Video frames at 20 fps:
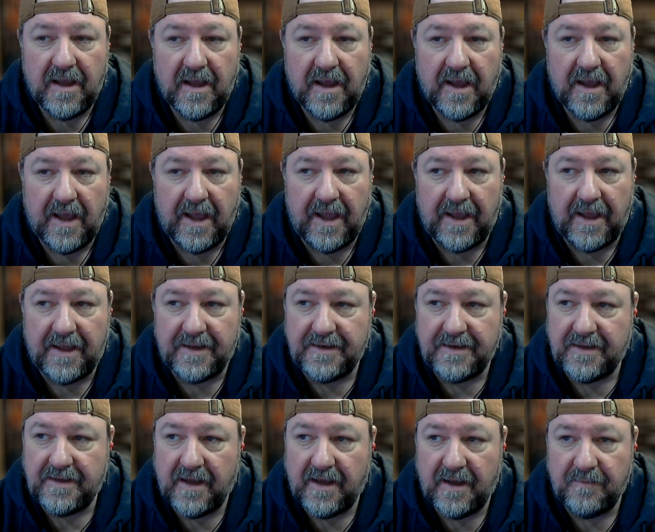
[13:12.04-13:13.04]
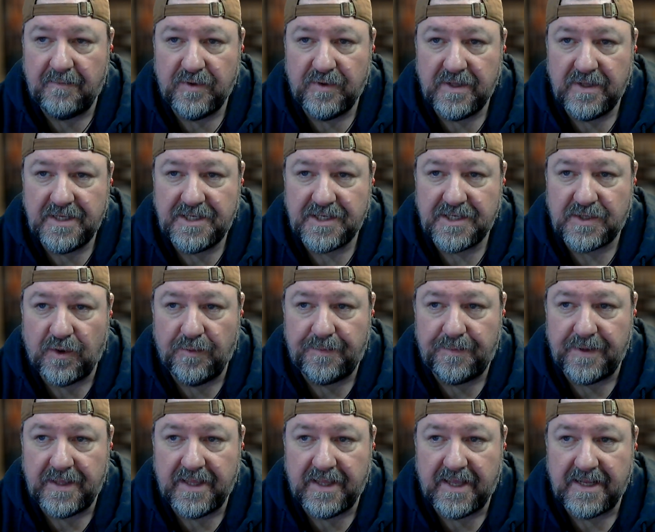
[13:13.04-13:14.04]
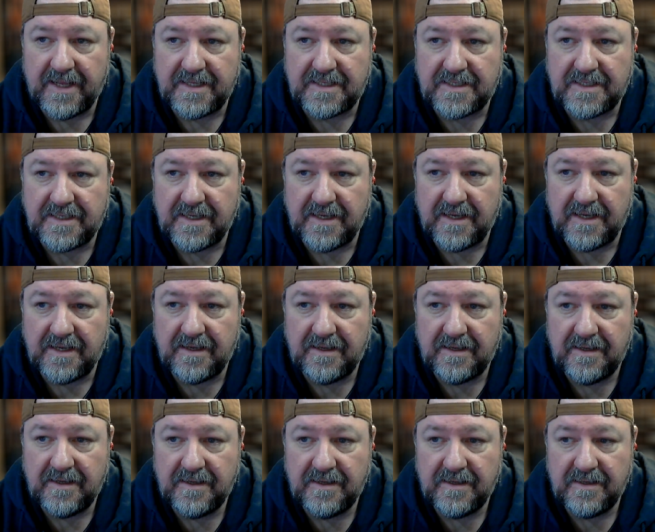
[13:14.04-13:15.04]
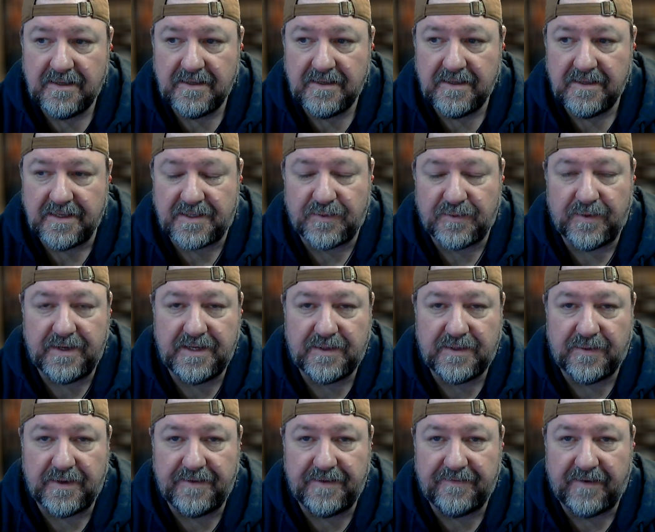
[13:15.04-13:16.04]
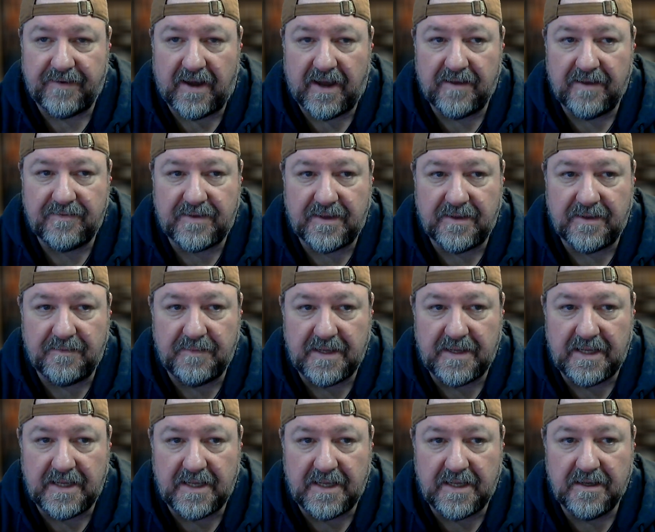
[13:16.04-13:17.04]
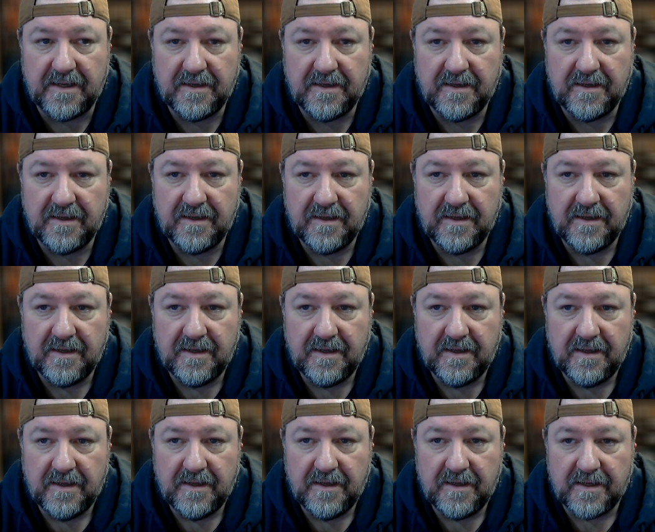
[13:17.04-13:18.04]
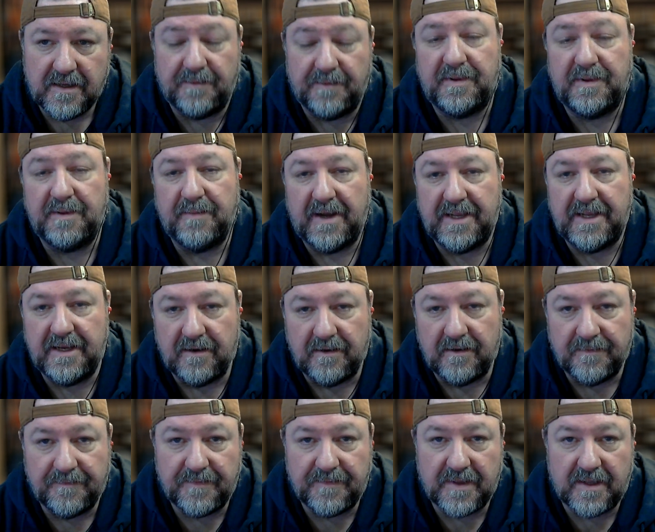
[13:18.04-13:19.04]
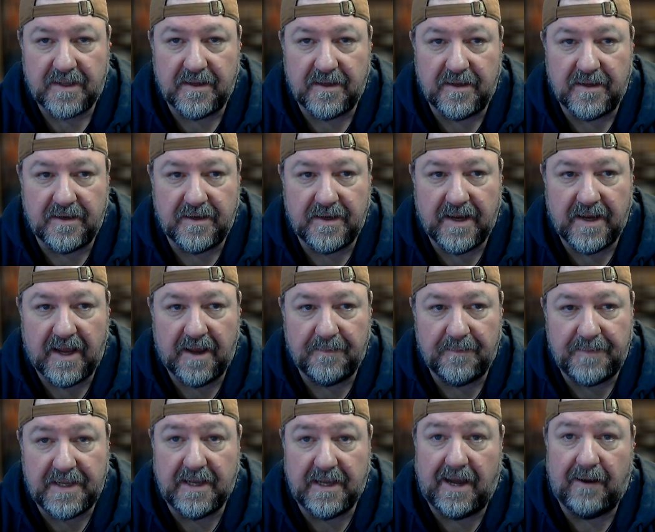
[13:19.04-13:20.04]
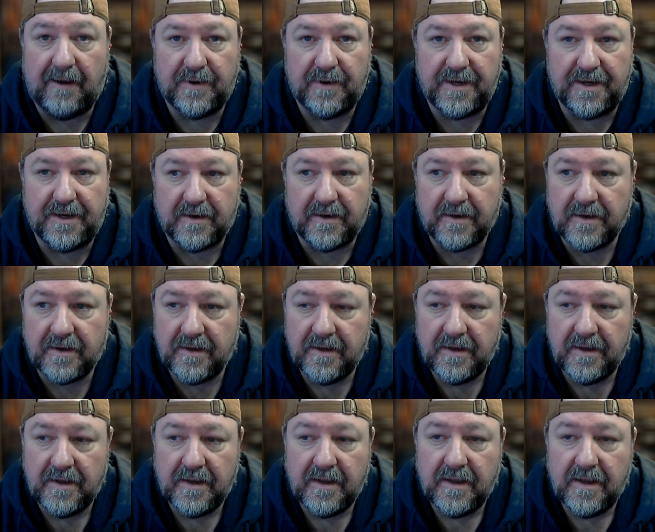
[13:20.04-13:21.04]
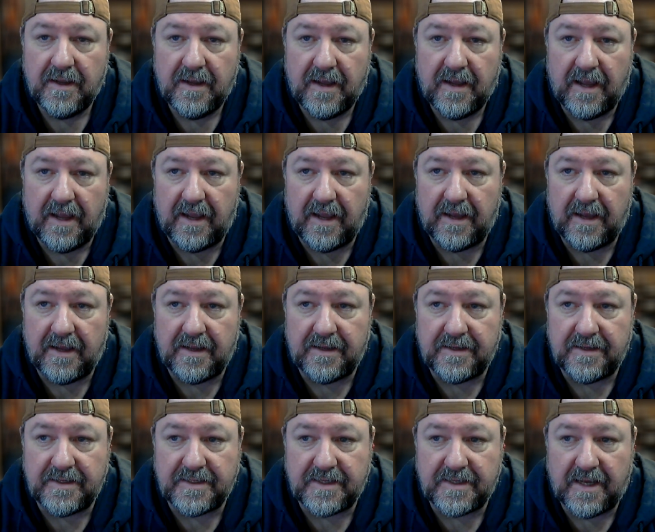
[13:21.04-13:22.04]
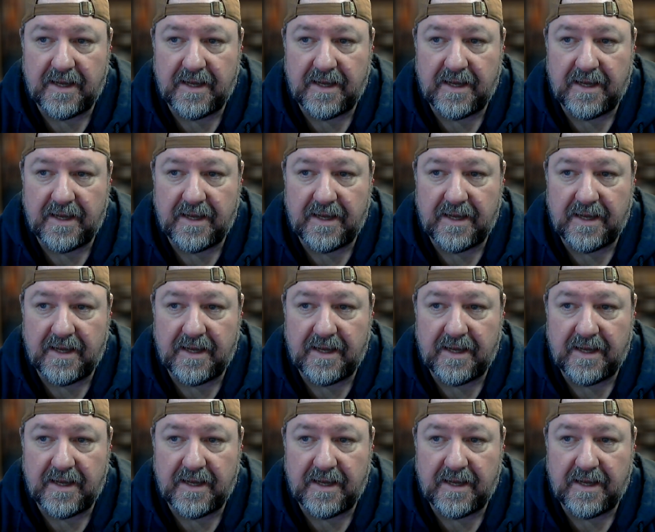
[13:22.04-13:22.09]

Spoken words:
And I'm really just hoping that the 2025 can be my year, can be our year, and